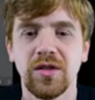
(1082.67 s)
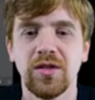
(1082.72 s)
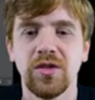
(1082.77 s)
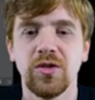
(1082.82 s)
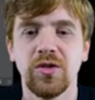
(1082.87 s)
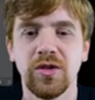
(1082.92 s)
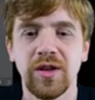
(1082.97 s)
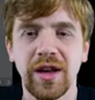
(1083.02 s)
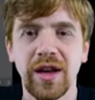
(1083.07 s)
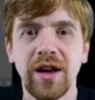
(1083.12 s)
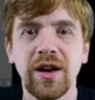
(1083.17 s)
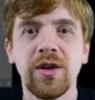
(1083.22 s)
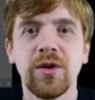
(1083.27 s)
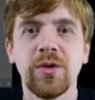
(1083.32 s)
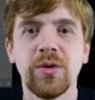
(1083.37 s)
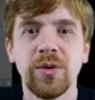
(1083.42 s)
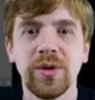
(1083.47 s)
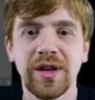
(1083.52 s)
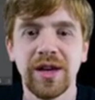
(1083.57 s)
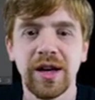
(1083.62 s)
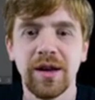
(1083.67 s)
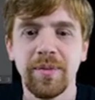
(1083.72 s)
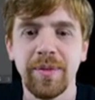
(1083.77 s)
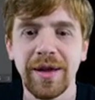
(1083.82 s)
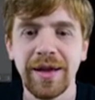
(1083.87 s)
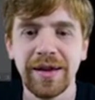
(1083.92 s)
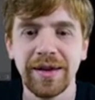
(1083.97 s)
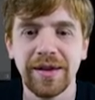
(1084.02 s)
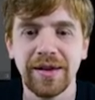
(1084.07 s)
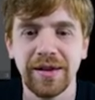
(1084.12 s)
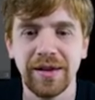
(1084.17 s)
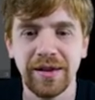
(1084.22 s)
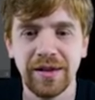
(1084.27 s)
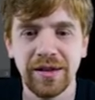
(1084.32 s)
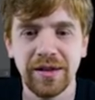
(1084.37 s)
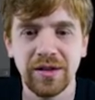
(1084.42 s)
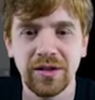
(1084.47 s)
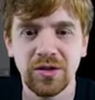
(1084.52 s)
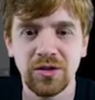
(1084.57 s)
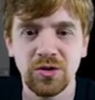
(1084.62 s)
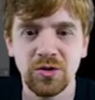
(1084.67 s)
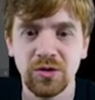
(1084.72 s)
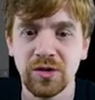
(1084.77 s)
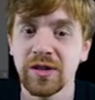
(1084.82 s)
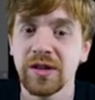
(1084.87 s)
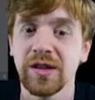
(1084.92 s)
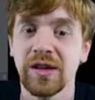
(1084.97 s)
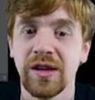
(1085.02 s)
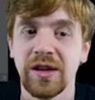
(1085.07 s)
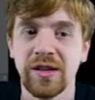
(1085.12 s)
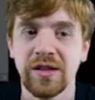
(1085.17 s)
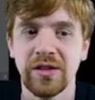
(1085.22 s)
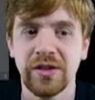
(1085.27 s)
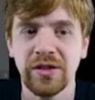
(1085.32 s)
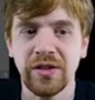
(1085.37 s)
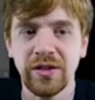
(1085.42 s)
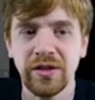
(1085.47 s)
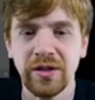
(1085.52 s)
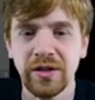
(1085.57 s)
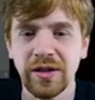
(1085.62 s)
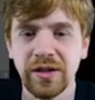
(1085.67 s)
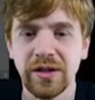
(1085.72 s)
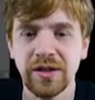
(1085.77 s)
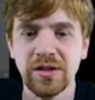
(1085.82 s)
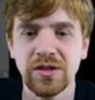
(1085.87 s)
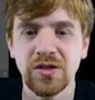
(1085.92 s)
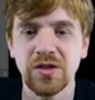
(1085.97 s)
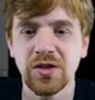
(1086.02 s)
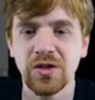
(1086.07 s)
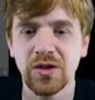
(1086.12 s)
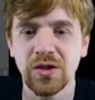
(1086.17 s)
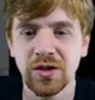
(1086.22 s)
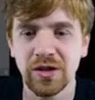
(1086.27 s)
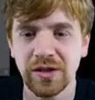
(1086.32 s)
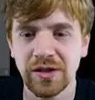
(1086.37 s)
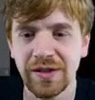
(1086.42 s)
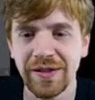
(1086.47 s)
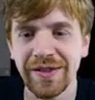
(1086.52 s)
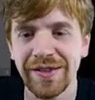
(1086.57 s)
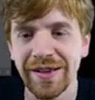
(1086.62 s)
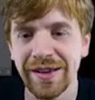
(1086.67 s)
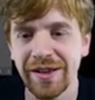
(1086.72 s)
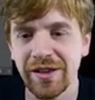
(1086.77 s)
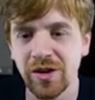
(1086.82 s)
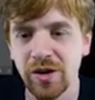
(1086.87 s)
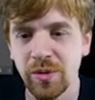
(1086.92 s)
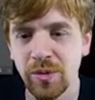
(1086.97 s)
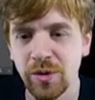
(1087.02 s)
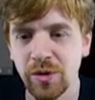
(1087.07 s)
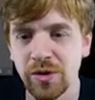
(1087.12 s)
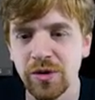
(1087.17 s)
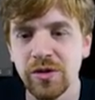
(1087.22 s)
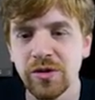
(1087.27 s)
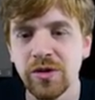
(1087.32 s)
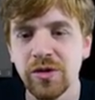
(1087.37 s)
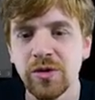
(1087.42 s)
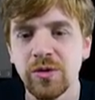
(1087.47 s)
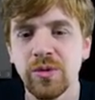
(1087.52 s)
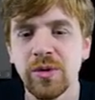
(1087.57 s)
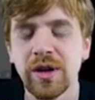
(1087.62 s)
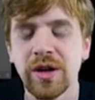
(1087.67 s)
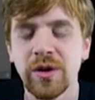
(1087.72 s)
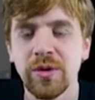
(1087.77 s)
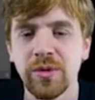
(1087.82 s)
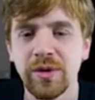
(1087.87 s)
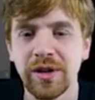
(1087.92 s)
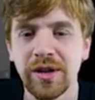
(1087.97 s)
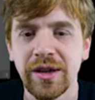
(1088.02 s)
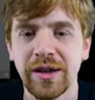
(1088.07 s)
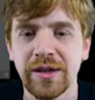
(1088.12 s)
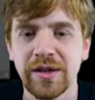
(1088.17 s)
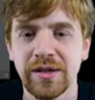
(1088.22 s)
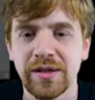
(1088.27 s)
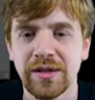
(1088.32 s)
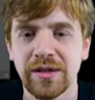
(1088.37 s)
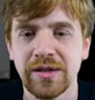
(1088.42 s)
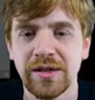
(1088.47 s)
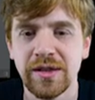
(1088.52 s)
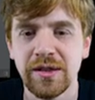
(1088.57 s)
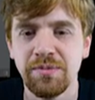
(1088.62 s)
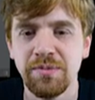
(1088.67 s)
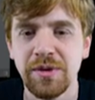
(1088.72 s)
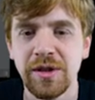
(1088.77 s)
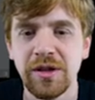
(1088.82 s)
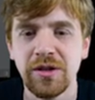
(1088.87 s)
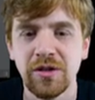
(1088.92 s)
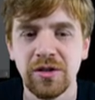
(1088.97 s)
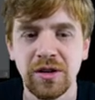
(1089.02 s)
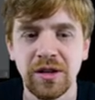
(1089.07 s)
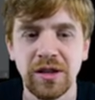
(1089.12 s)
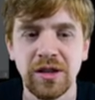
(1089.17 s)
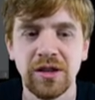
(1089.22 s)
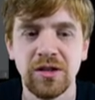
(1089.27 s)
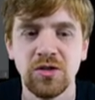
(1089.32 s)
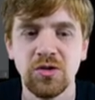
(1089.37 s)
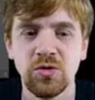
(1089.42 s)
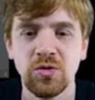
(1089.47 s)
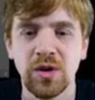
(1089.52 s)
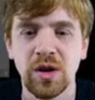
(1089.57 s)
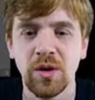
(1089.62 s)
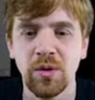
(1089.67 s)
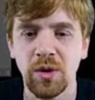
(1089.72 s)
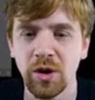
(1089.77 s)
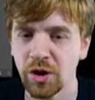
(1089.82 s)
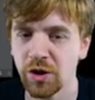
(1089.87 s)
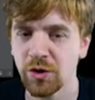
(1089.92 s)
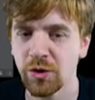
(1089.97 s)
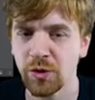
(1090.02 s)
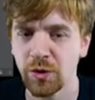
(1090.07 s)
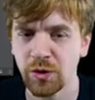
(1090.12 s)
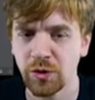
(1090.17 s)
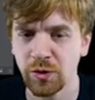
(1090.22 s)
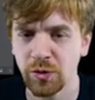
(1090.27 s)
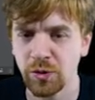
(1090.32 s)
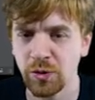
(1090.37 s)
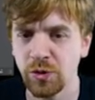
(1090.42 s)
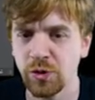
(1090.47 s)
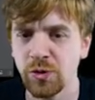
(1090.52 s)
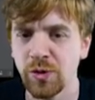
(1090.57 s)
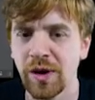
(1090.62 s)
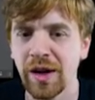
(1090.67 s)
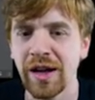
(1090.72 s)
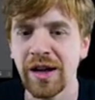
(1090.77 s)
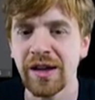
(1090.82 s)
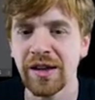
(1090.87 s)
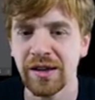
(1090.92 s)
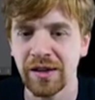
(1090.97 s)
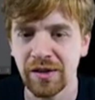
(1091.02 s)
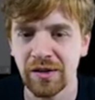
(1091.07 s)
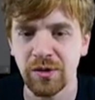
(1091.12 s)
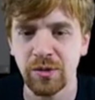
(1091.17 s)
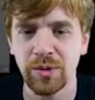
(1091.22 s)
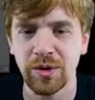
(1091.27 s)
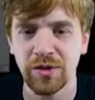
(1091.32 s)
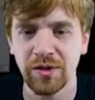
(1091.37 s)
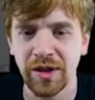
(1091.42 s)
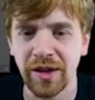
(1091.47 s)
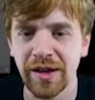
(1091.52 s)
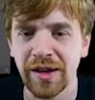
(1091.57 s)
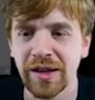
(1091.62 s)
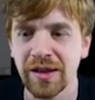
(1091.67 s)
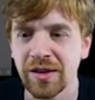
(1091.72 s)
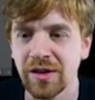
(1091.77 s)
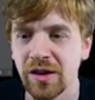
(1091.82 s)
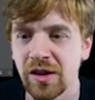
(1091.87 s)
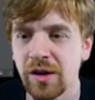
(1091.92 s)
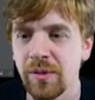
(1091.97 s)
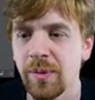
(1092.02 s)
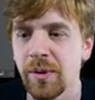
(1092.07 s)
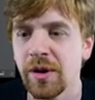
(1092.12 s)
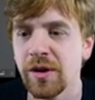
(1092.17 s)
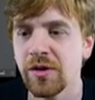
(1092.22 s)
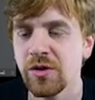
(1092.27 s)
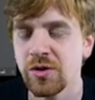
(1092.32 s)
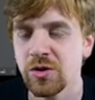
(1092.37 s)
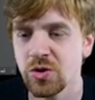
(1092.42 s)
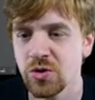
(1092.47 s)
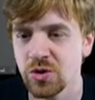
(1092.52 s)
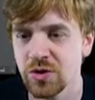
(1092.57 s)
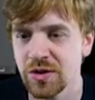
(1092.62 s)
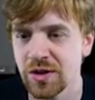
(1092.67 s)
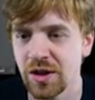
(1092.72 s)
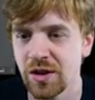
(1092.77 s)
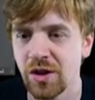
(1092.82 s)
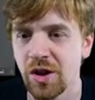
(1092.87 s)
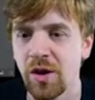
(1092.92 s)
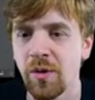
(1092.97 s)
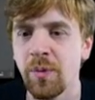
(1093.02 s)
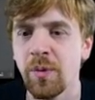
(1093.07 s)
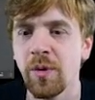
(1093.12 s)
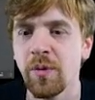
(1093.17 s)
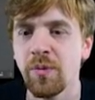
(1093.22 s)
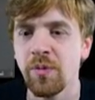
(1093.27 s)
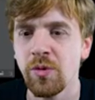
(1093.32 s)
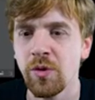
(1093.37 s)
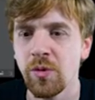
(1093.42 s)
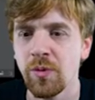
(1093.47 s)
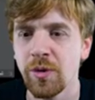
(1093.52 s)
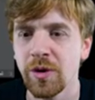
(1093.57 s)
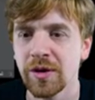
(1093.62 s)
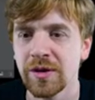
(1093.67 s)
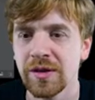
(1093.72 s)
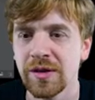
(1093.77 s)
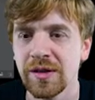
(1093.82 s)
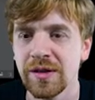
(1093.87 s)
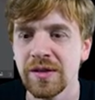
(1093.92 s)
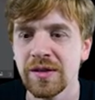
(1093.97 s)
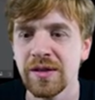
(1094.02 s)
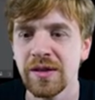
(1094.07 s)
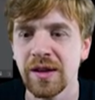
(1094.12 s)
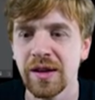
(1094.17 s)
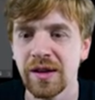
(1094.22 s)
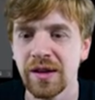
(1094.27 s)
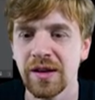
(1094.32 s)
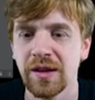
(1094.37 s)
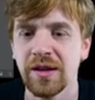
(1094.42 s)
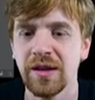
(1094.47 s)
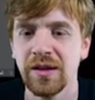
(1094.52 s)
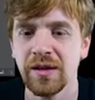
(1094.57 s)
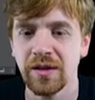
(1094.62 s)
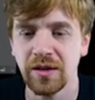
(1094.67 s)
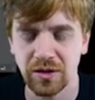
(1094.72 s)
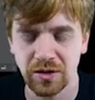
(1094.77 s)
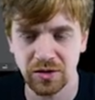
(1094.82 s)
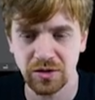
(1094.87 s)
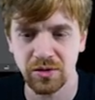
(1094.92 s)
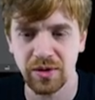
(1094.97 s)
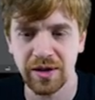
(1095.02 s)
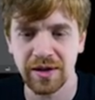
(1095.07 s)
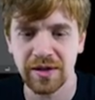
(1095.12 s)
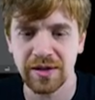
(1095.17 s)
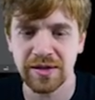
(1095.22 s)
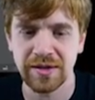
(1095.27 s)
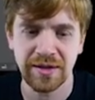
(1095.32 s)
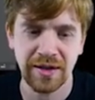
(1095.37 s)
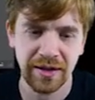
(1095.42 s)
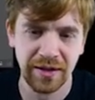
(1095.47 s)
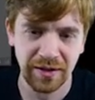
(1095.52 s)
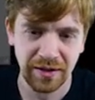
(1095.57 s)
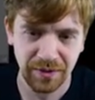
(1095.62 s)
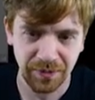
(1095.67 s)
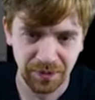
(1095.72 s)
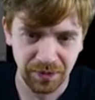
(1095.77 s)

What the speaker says: So now we are back in Qt Creator in the designer mode, where we can typically do our UI with drag and drop and also set up properties directly on the right hand side.